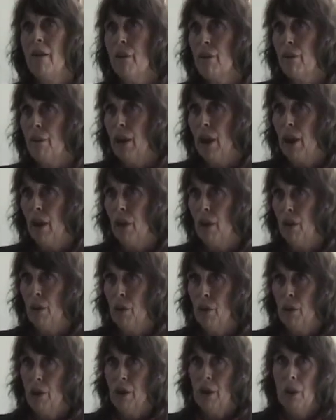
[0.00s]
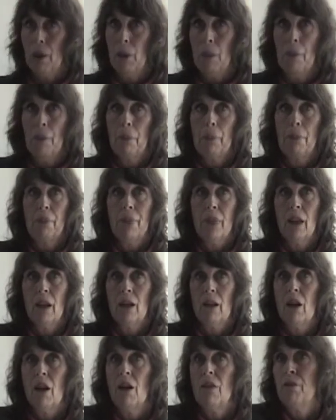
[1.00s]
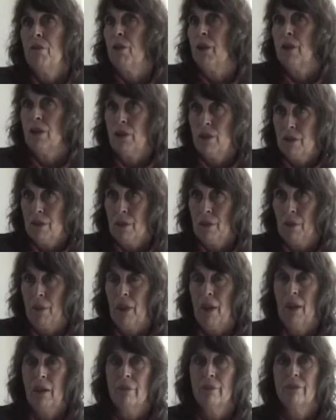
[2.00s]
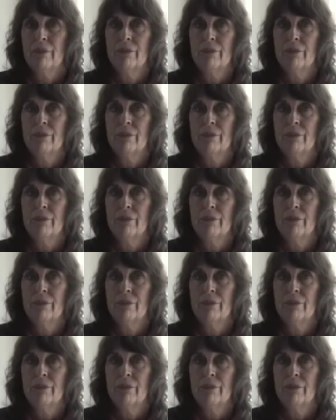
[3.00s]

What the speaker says: fair or a conference or something.